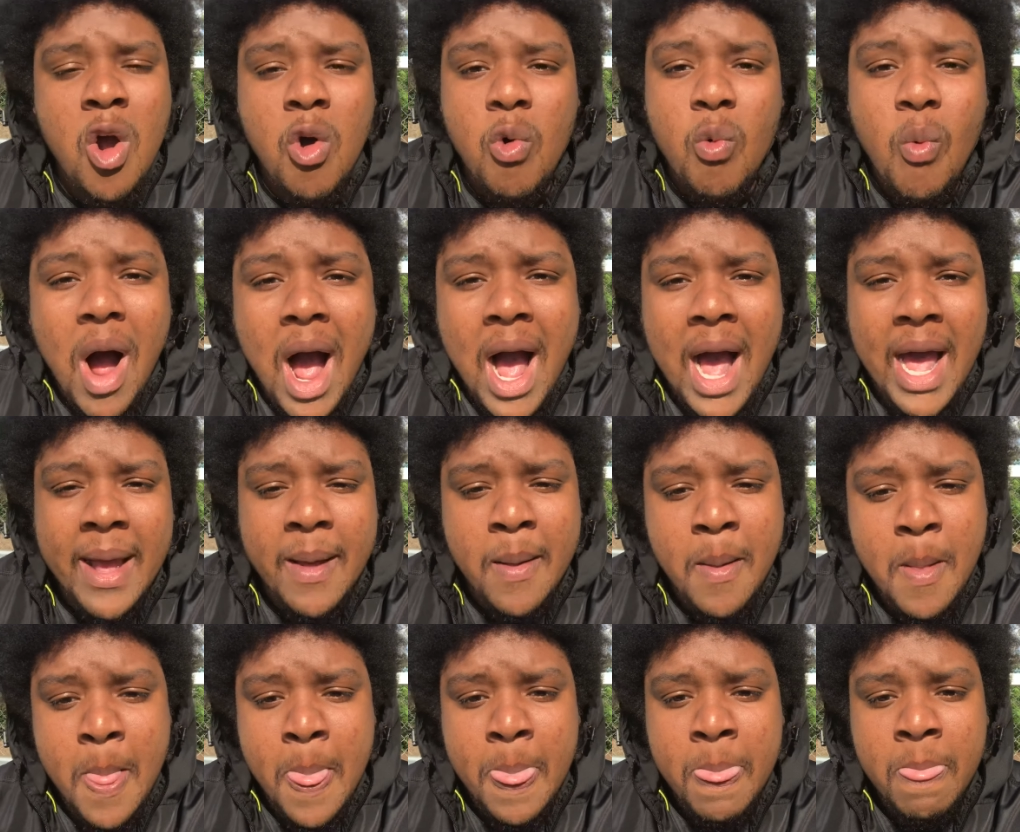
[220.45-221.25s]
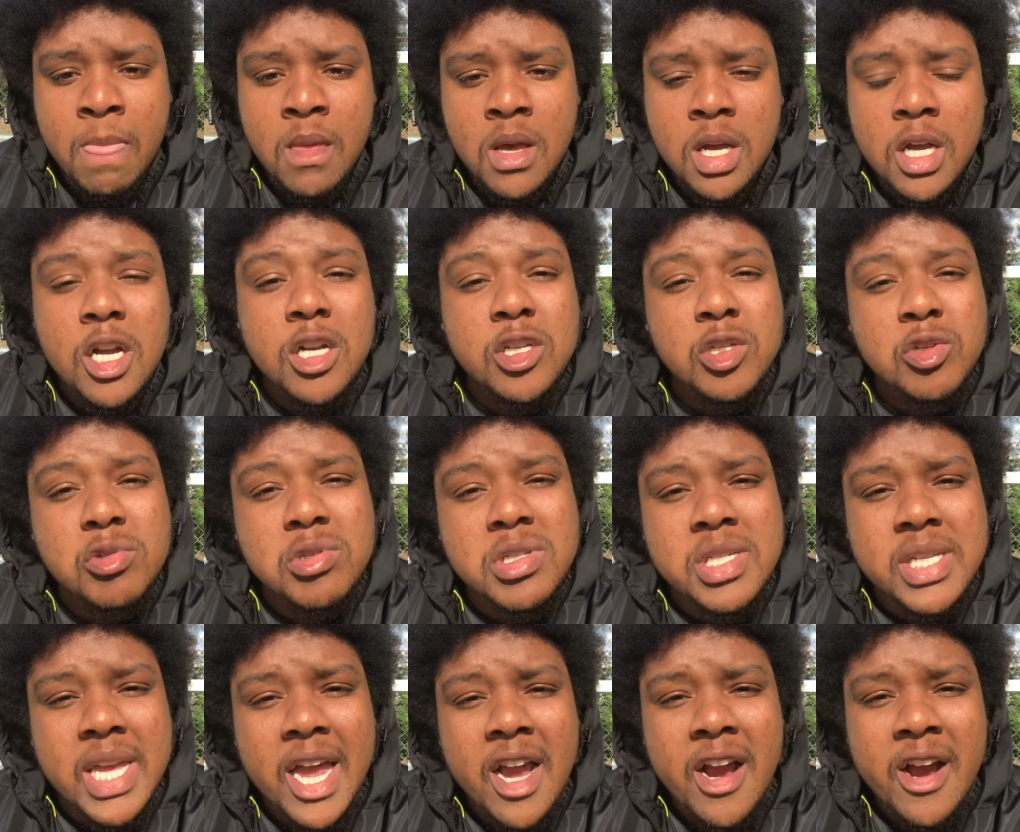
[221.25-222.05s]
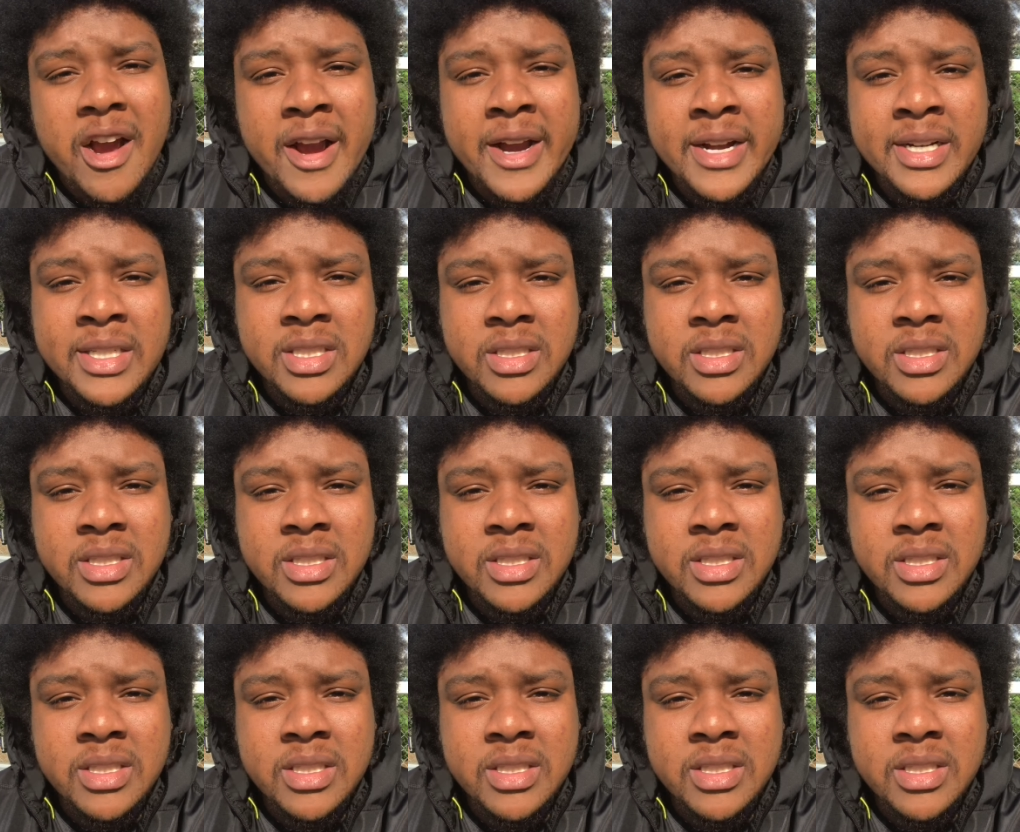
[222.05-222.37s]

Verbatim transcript: Why? Because you scared.